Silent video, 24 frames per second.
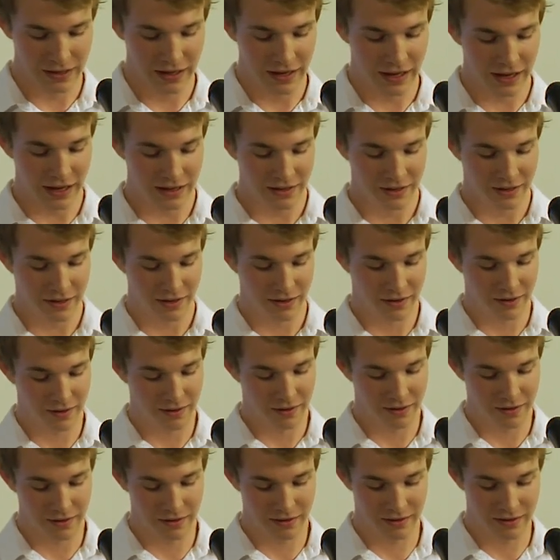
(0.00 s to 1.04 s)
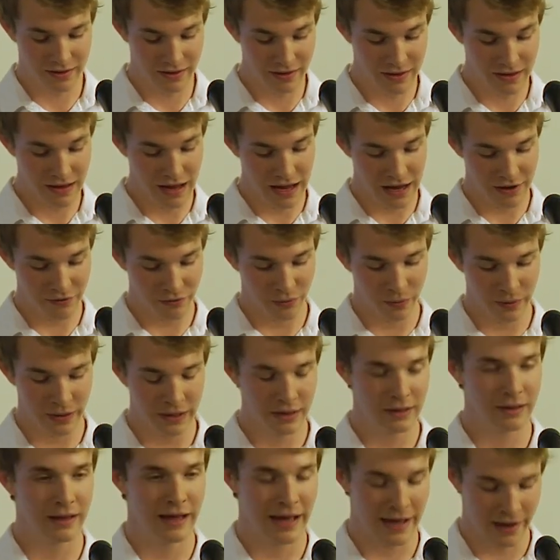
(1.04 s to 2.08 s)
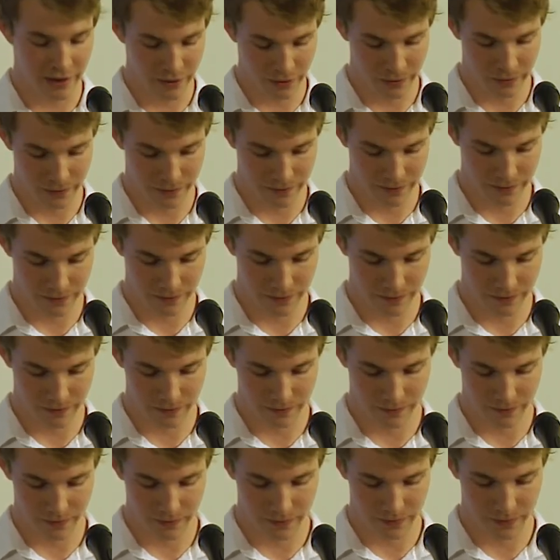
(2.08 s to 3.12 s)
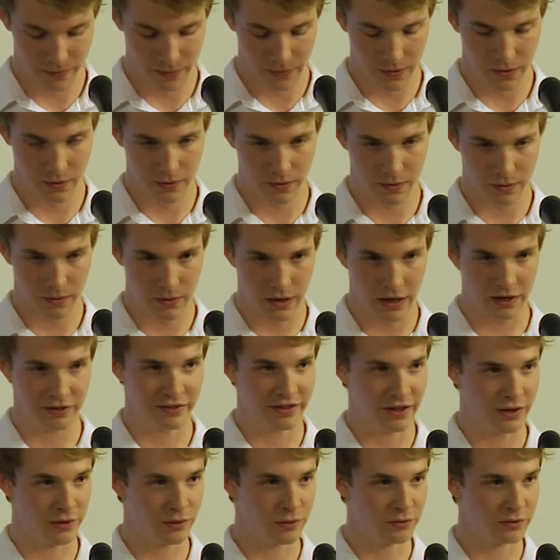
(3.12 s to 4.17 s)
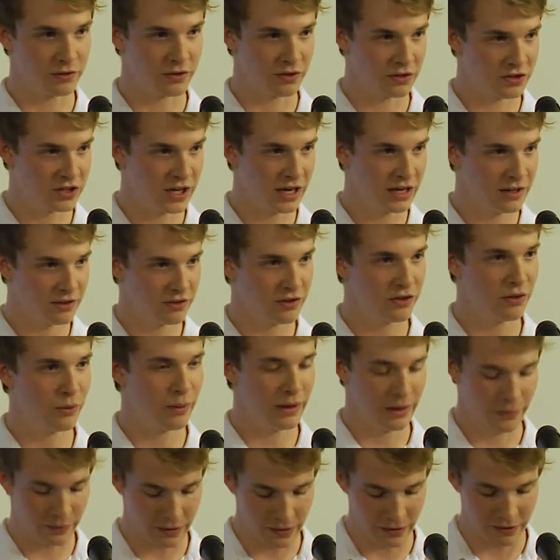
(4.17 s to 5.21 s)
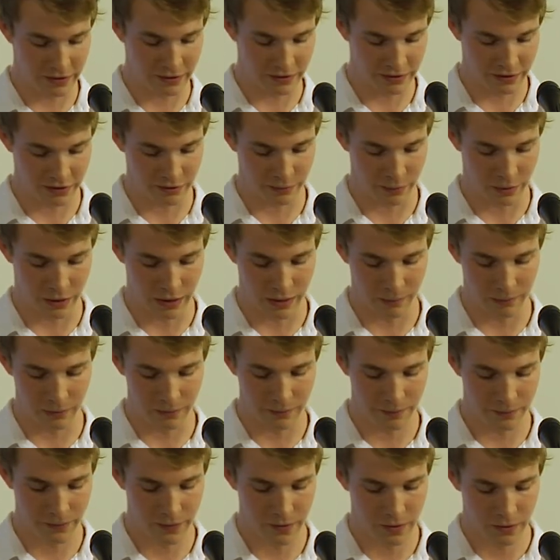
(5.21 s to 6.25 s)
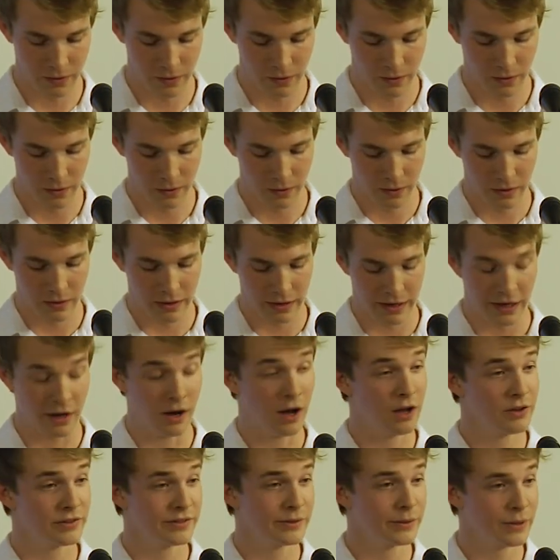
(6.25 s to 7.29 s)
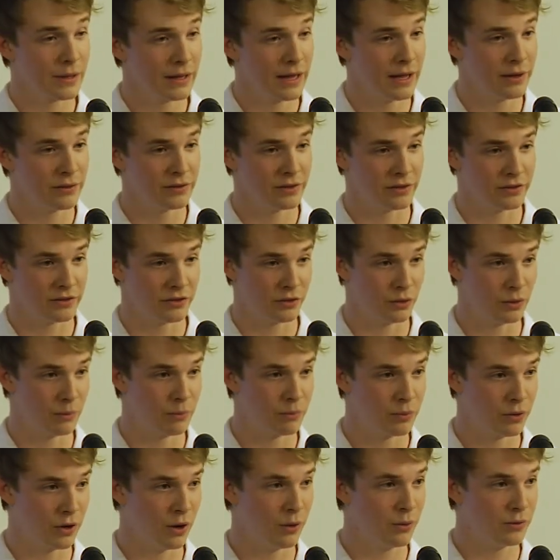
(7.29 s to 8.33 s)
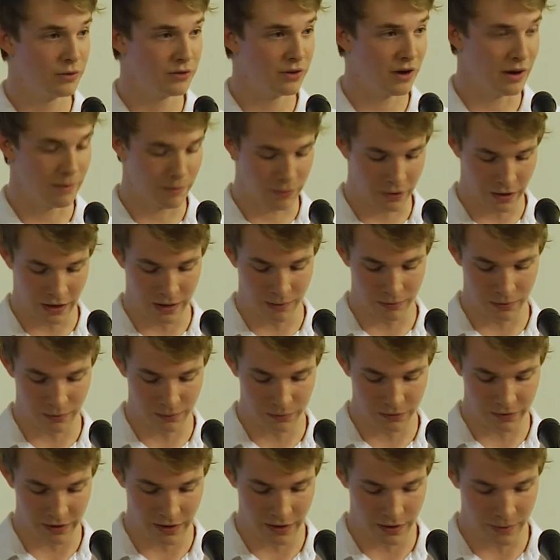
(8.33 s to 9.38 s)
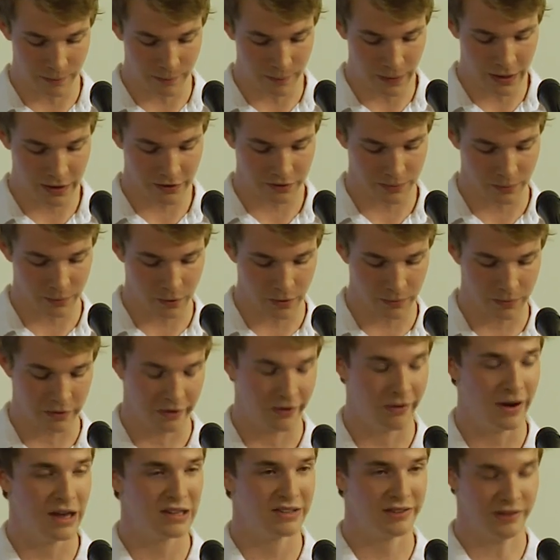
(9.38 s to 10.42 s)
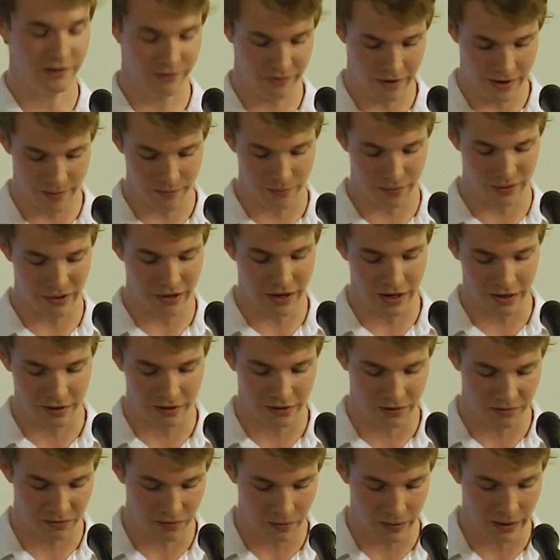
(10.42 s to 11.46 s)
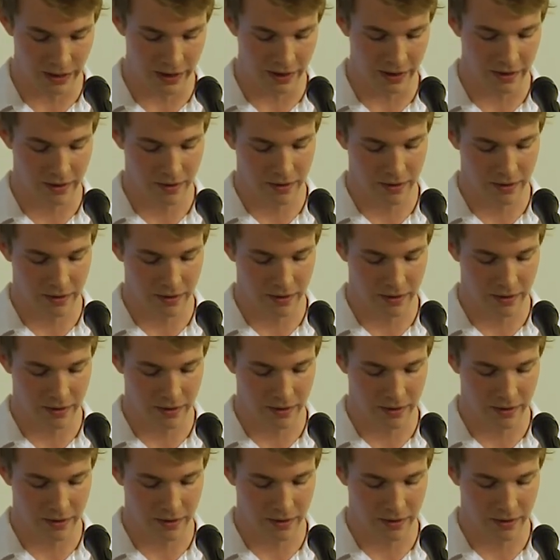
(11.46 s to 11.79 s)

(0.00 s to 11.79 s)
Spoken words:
And if we allow ourselves to change the way we look at this problem, it also allows us to approach our problems in a much more progressive and productive way.